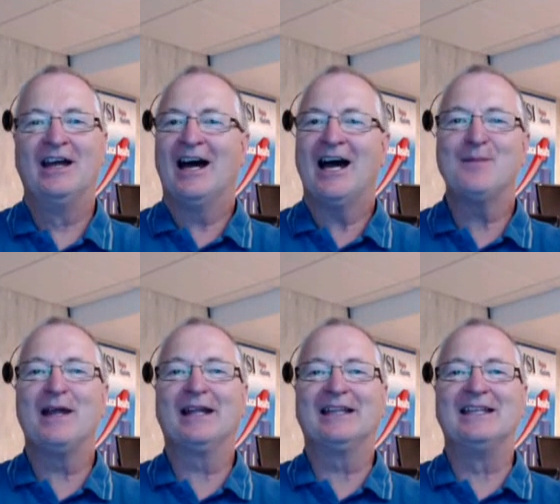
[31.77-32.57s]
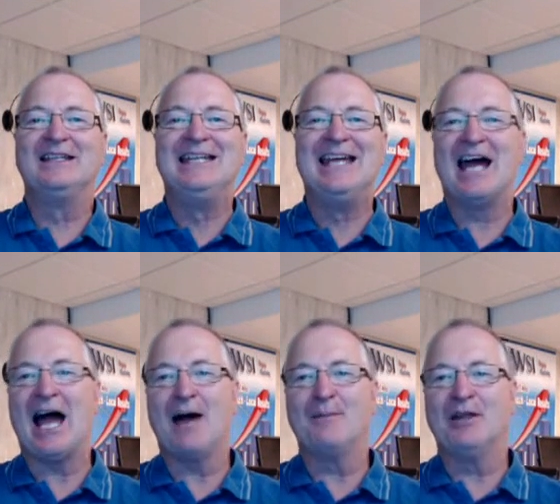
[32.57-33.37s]
I'm like the Dear
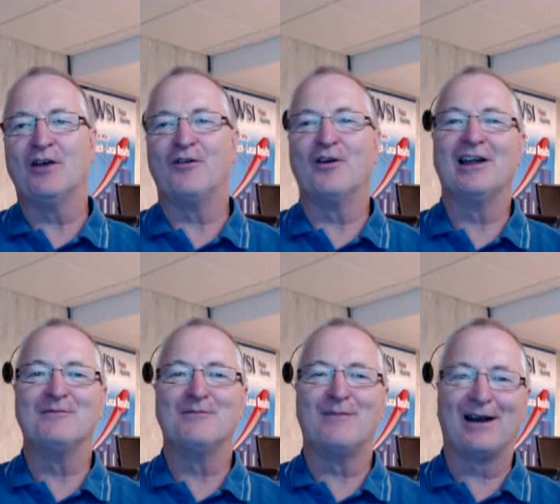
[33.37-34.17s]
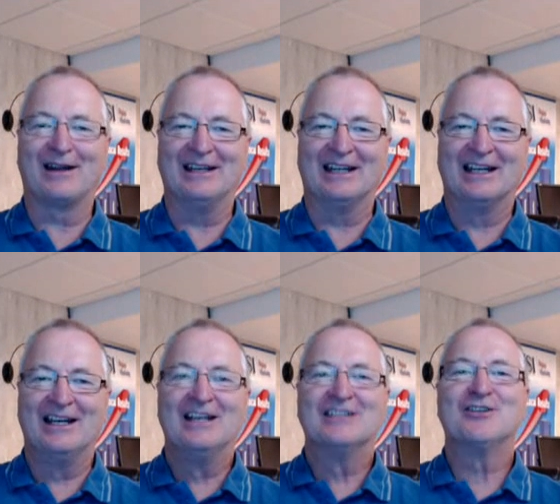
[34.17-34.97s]
Abby of online marketing,
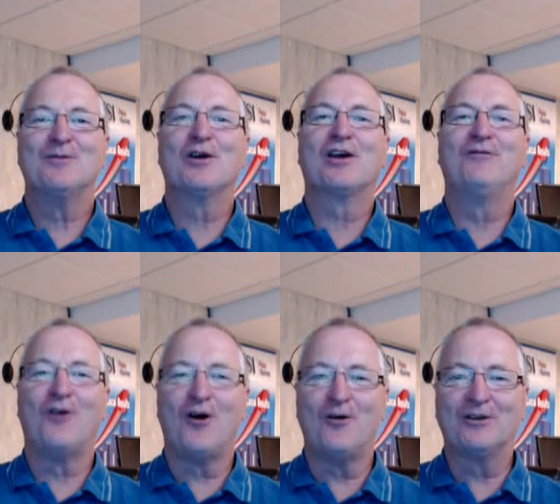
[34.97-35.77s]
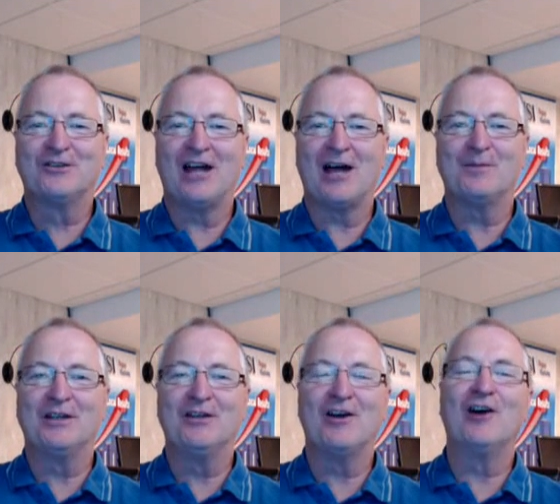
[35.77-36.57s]
so I'm looking forward to helping
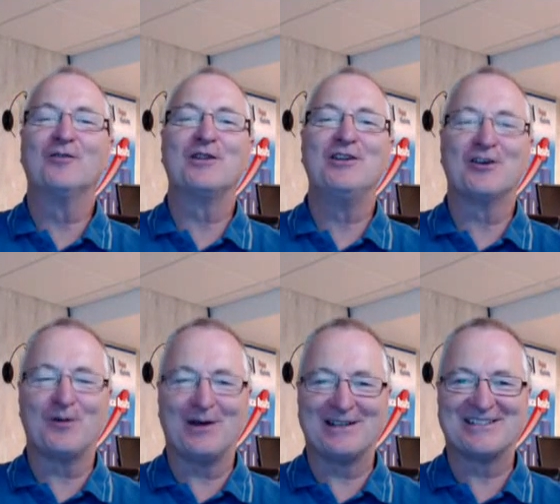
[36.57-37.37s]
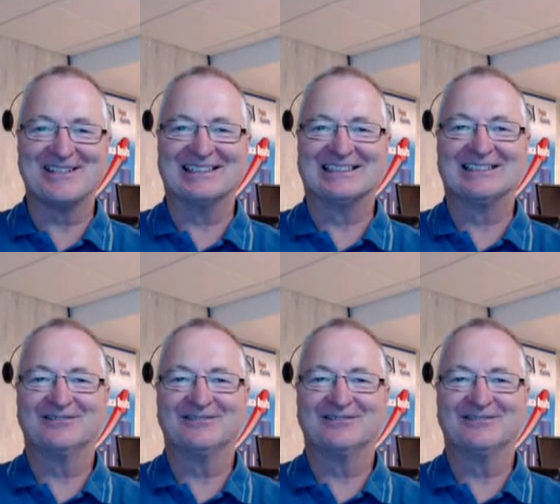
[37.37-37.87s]
you out with your questions.